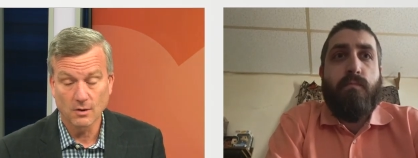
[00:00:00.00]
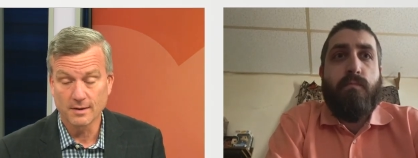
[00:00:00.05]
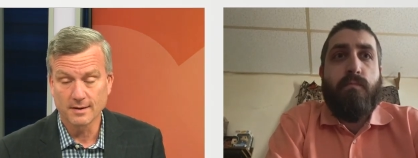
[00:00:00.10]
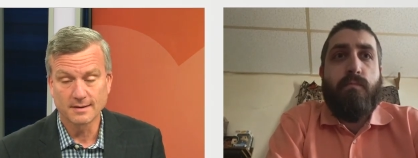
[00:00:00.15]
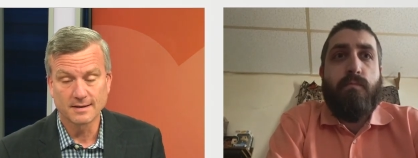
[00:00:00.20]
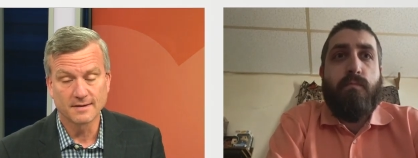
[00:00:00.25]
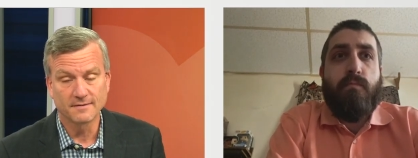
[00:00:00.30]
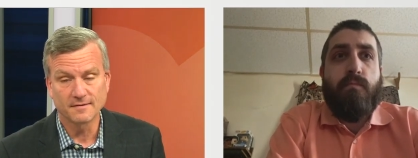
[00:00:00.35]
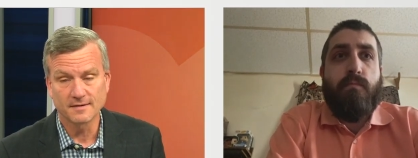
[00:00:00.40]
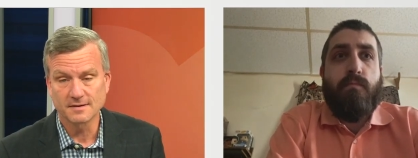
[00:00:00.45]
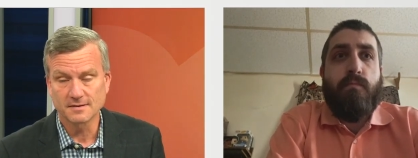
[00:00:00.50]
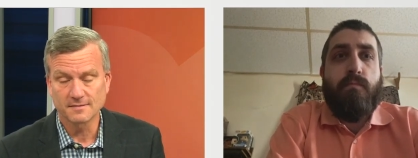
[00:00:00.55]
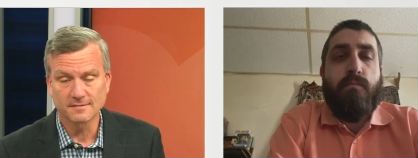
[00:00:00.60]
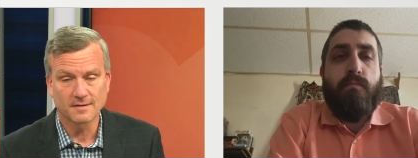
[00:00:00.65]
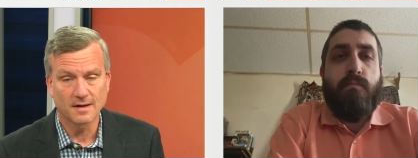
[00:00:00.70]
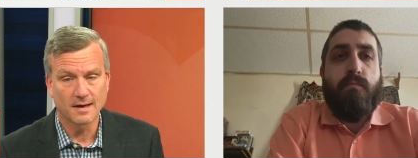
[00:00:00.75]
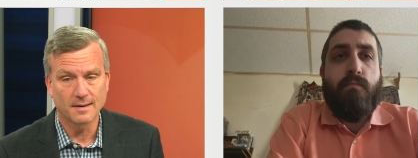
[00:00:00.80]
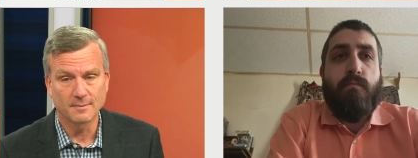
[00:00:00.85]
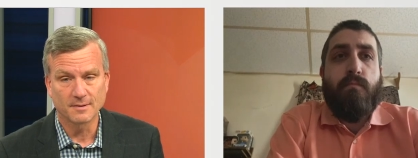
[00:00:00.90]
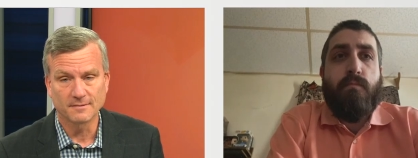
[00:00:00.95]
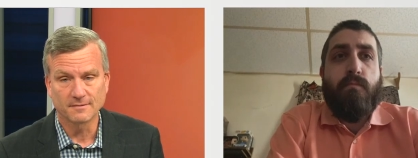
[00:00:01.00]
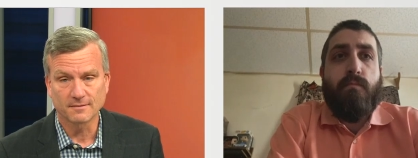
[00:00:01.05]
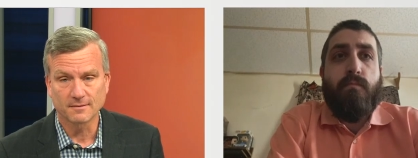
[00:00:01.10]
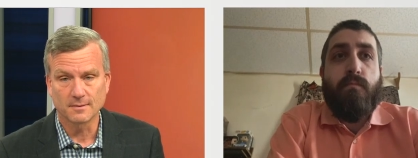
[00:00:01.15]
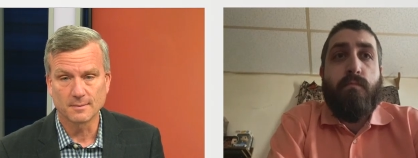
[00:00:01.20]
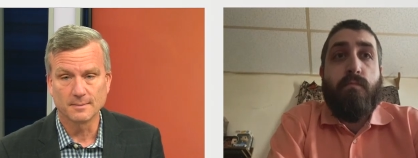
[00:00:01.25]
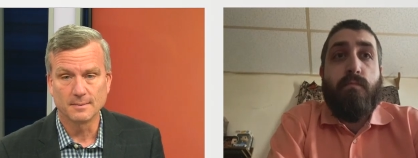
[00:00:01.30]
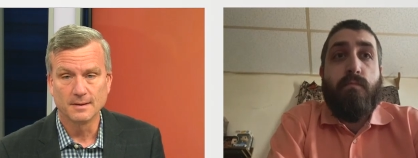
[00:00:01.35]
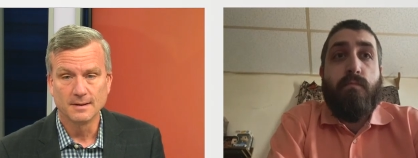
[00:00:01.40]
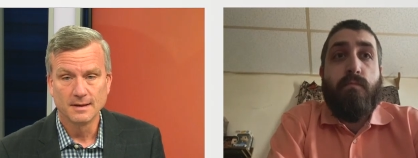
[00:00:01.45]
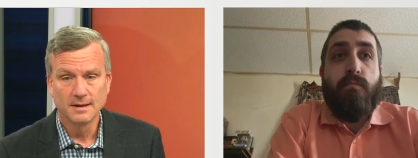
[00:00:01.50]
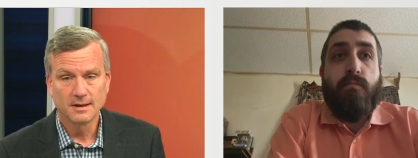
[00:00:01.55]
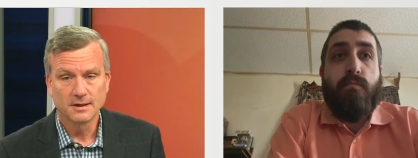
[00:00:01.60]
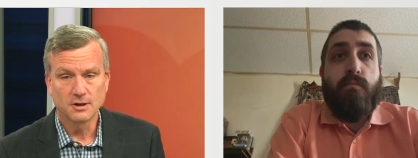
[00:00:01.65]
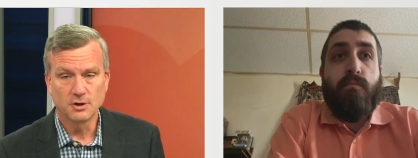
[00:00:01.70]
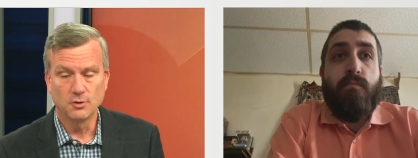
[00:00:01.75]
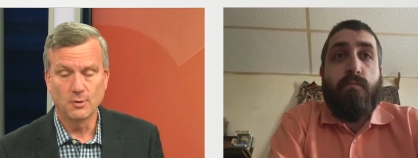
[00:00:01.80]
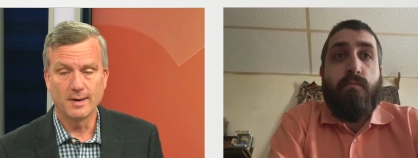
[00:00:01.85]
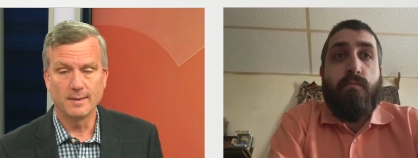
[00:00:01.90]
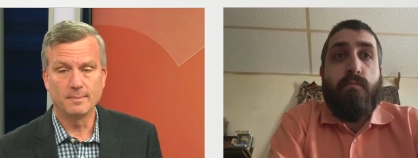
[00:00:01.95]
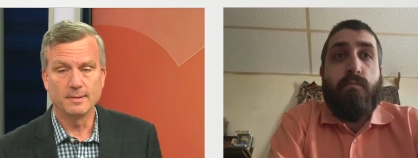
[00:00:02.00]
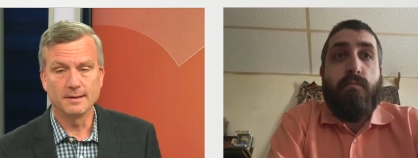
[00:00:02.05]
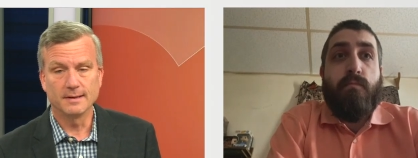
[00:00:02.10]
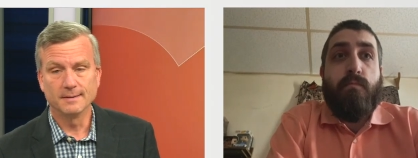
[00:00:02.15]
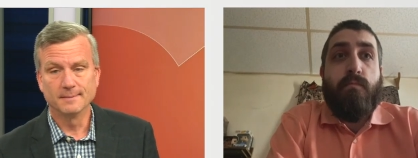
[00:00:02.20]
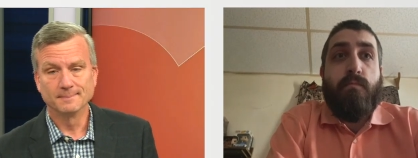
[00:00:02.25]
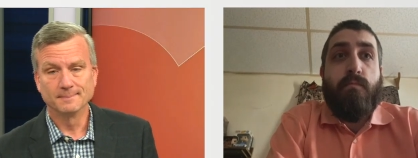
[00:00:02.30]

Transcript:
Speaker 1: defensive lineman from UAB.